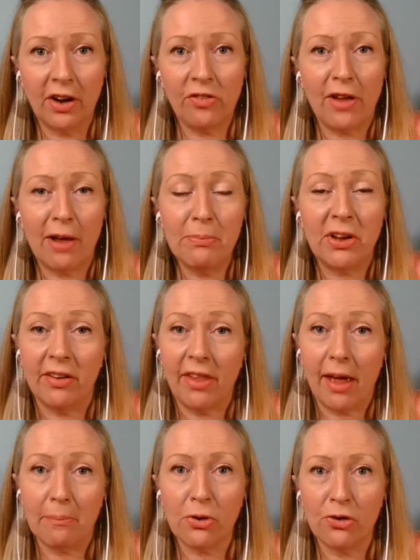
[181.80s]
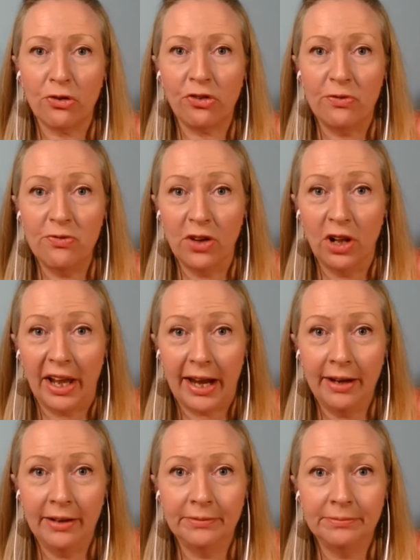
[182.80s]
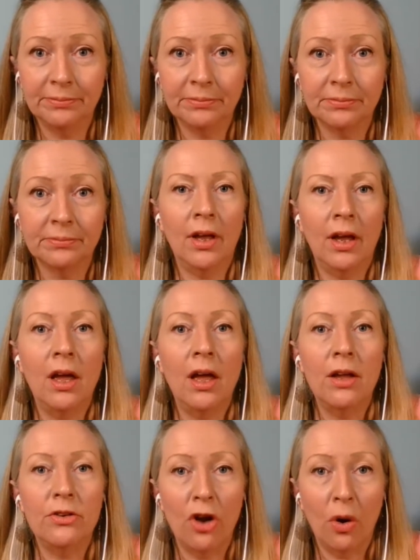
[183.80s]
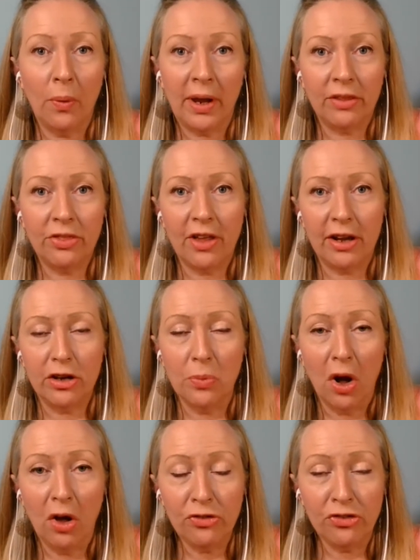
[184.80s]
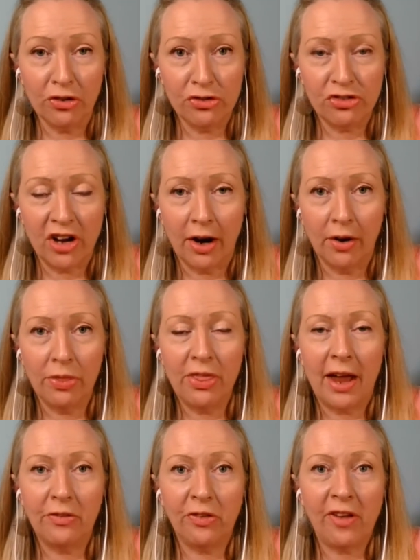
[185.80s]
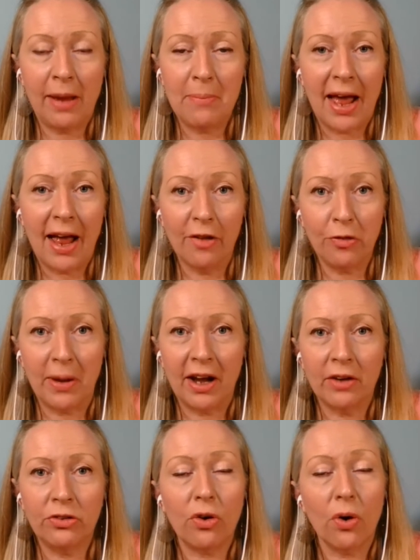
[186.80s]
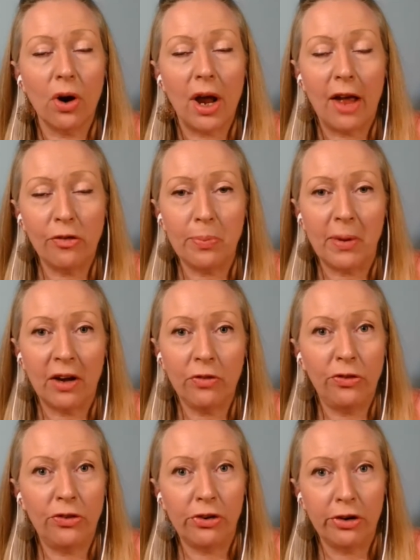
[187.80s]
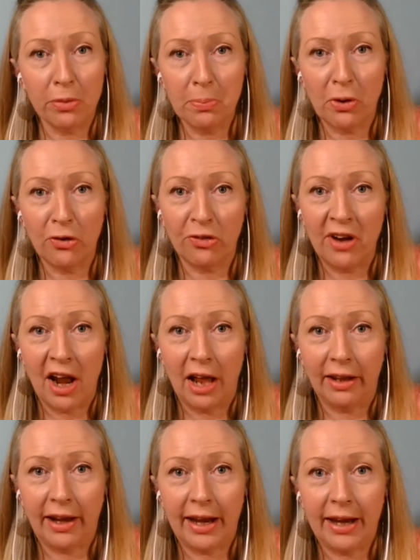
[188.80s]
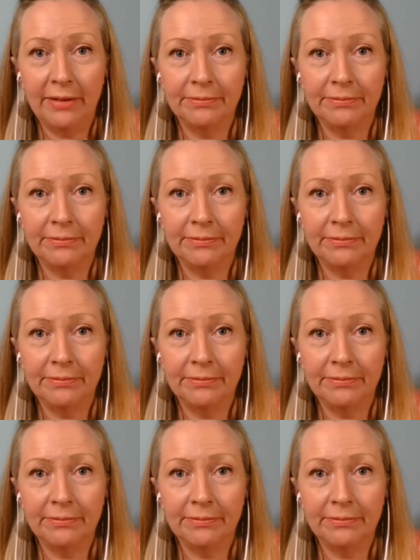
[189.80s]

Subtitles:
accepting that person fully, knowing that you also share that same aspect or aspects to your personality.